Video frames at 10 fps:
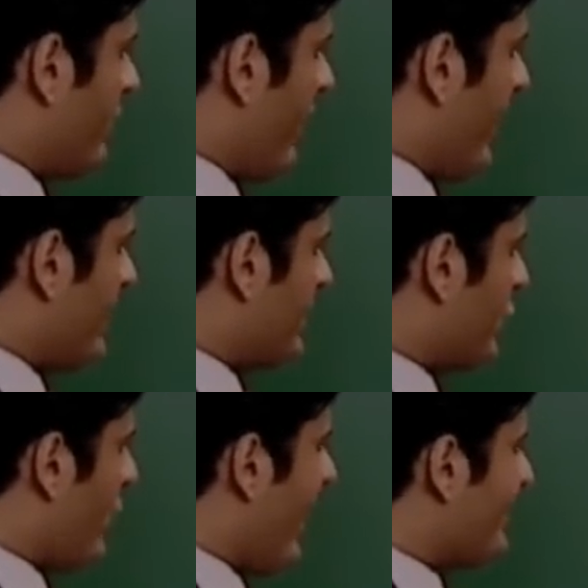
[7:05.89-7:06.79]
When I
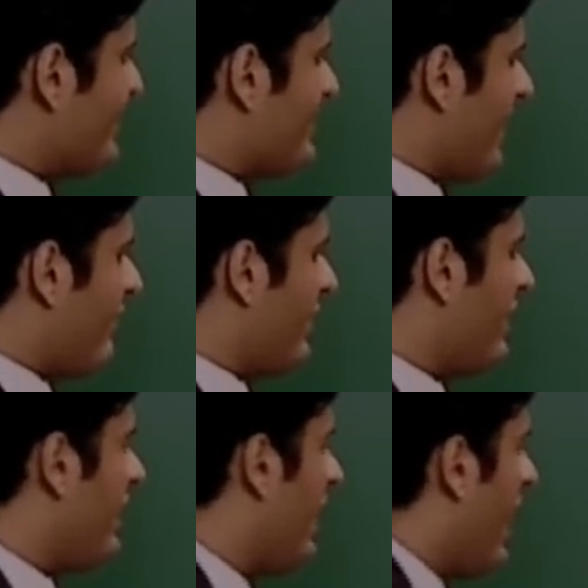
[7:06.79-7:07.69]
square
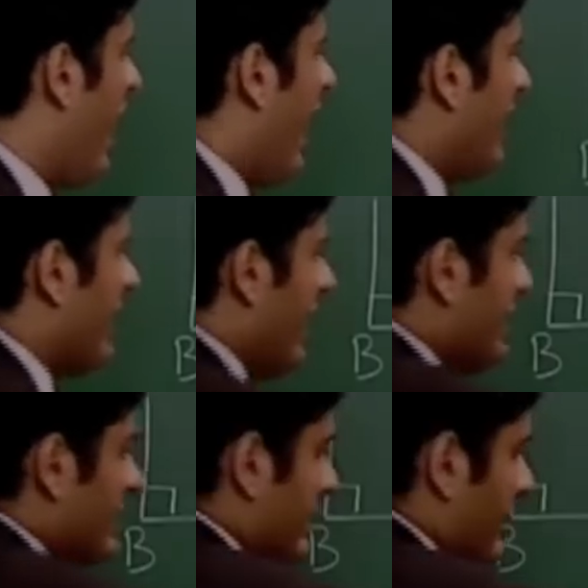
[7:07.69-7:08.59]
7, I
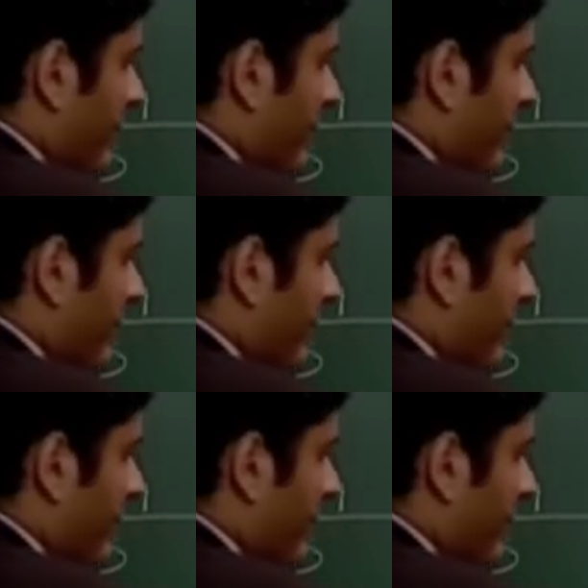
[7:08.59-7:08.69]
get